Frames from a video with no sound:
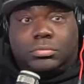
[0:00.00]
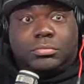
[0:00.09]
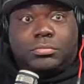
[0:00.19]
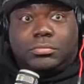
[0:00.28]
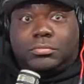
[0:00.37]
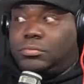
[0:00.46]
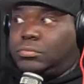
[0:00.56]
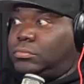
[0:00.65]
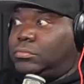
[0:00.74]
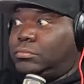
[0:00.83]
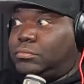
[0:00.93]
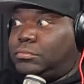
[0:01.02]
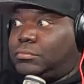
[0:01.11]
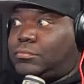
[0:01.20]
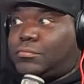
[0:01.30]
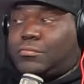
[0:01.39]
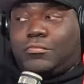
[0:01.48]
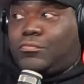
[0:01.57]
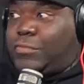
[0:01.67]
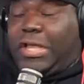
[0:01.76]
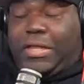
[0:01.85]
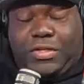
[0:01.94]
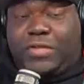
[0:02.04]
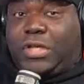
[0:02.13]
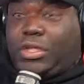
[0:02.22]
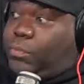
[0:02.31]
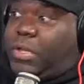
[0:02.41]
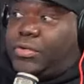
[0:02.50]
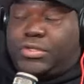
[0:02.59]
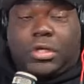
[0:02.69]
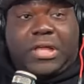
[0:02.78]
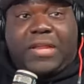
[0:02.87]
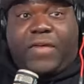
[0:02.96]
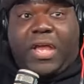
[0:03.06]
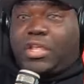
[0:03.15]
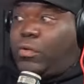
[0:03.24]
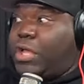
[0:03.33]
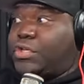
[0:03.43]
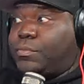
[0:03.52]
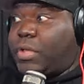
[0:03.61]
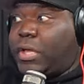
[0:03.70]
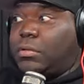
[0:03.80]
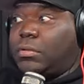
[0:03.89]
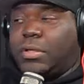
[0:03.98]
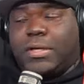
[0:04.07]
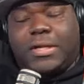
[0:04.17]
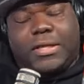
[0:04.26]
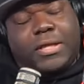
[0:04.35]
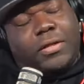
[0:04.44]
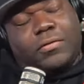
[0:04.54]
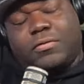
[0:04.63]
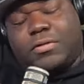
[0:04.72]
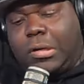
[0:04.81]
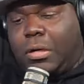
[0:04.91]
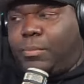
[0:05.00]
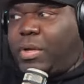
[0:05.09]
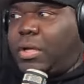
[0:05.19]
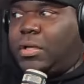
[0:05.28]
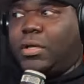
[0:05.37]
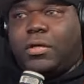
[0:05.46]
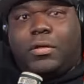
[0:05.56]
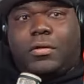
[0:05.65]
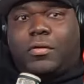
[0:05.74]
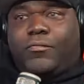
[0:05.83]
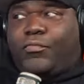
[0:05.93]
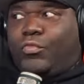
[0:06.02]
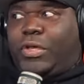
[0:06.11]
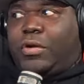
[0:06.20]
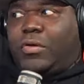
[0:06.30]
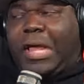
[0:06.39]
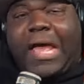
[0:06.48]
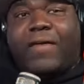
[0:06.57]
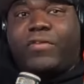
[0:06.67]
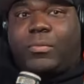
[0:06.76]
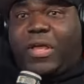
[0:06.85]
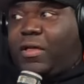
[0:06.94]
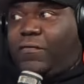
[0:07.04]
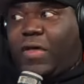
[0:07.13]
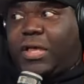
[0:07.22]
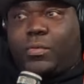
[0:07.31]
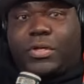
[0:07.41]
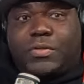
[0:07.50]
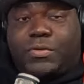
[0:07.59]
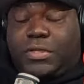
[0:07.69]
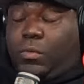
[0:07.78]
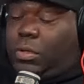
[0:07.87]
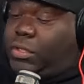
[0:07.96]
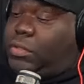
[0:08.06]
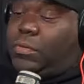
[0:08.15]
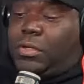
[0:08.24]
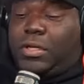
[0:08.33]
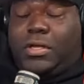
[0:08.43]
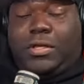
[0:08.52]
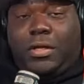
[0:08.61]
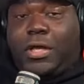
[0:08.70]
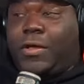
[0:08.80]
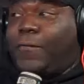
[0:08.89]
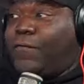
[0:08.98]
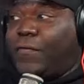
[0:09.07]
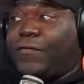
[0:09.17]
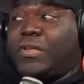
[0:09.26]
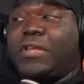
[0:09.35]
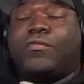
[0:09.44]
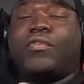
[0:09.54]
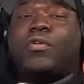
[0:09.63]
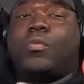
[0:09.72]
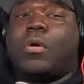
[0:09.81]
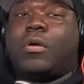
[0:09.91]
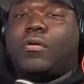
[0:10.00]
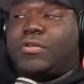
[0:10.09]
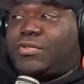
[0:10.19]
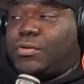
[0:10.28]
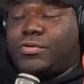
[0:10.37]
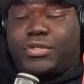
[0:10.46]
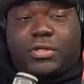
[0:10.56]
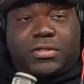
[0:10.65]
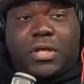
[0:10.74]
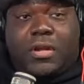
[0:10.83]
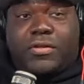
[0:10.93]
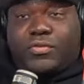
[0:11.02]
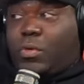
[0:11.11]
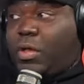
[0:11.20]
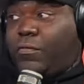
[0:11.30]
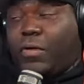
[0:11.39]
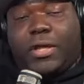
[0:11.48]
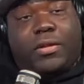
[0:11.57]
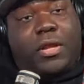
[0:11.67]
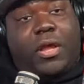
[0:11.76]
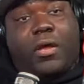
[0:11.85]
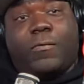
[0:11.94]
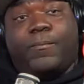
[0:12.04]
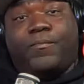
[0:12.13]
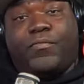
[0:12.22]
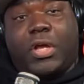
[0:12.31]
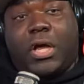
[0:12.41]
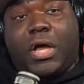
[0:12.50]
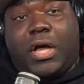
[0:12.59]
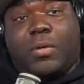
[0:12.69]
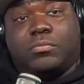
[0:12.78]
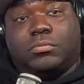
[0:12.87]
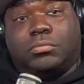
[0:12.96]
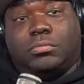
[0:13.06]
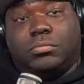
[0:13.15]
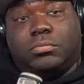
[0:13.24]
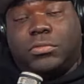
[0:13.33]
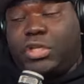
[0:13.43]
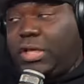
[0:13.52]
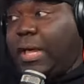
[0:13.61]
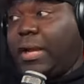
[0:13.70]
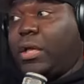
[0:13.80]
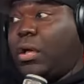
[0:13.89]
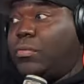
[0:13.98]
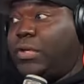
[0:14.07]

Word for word: What are you going to do? And he's like, you better start that evacuation plan. And again, to harp on it, they're like, we don't have an evacuation. He's like, well, 15 feet of water is surging. It's on its way right now. You got to go.